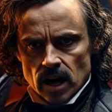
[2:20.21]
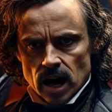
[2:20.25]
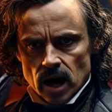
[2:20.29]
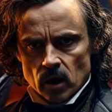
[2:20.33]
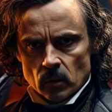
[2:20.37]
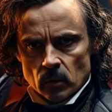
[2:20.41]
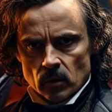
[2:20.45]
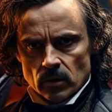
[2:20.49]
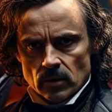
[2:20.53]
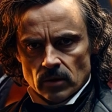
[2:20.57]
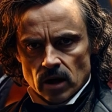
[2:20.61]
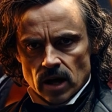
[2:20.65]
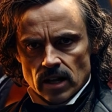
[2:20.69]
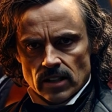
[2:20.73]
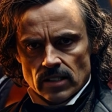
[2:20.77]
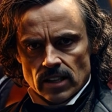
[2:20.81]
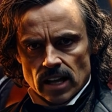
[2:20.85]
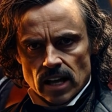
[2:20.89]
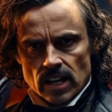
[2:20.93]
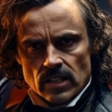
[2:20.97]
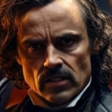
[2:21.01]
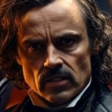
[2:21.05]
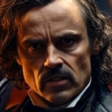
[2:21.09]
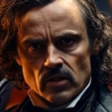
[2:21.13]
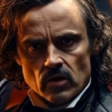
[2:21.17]
And with that,
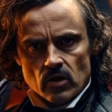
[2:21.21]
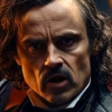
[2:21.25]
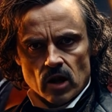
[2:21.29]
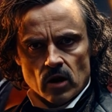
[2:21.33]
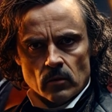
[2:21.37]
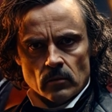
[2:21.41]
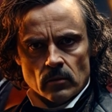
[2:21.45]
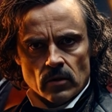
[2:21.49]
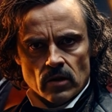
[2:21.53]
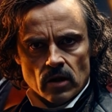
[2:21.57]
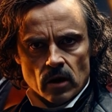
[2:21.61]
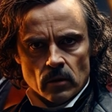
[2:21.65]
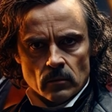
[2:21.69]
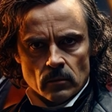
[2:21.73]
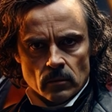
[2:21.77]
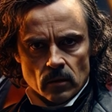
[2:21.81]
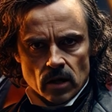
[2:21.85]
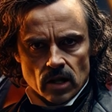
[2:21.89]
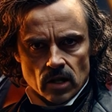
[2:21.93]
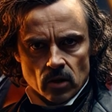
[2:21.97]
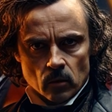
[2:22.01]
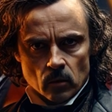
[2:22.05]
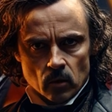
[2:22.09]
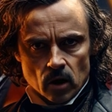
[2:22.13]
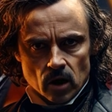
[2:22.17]
ladies and gentlemen,
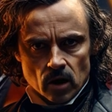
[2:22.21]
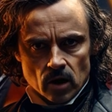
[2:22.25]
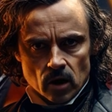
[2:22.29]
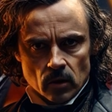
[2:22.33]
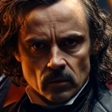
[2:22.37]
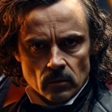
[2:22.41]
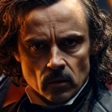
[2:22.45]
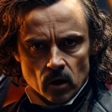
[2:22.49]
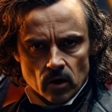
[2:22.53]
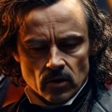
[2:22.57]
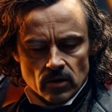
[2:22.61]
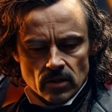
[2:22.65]
please welcome